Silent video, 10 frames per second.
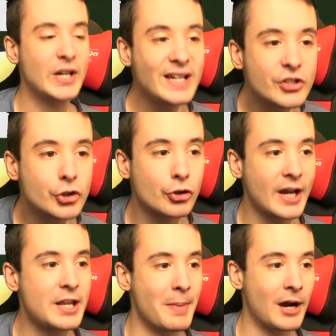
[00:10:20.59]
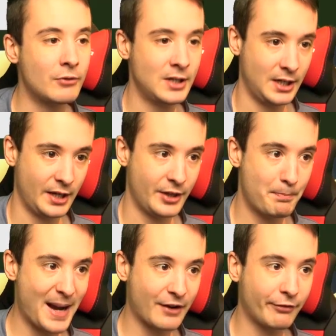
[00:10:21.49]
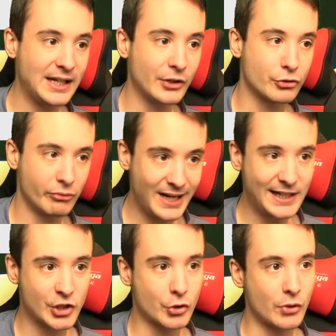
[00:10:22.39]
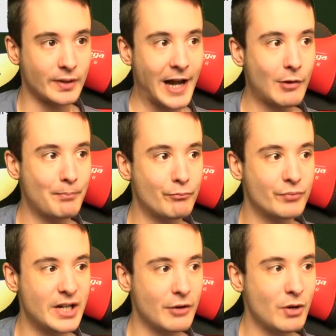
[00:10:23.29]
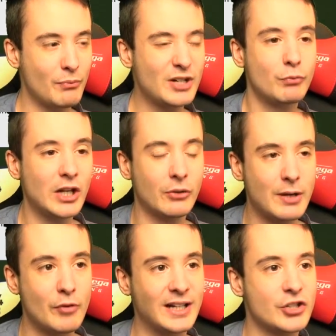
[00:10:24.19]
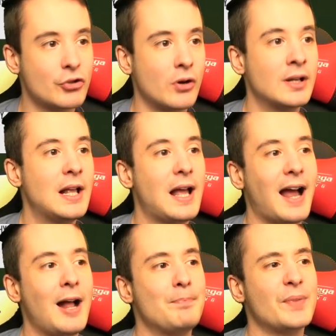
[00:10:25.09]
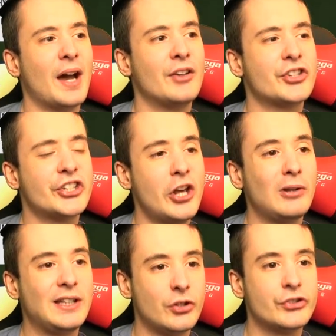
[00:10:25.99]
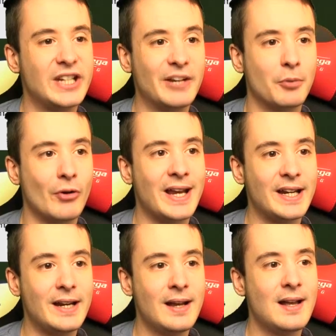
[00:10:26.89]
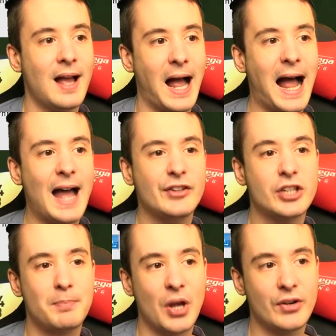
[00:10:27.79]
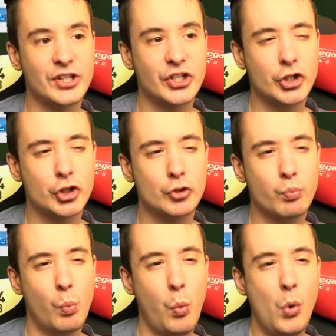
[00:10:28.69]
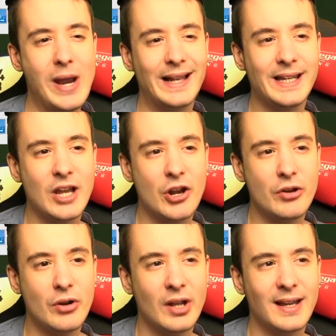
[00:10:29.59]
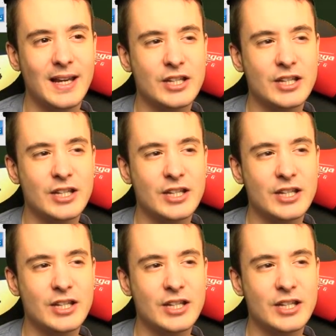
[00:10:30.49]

We need to try him out. The back three looks really strong now. We're looking really strong. Sterling does need upgrading. And to be honest, Willian...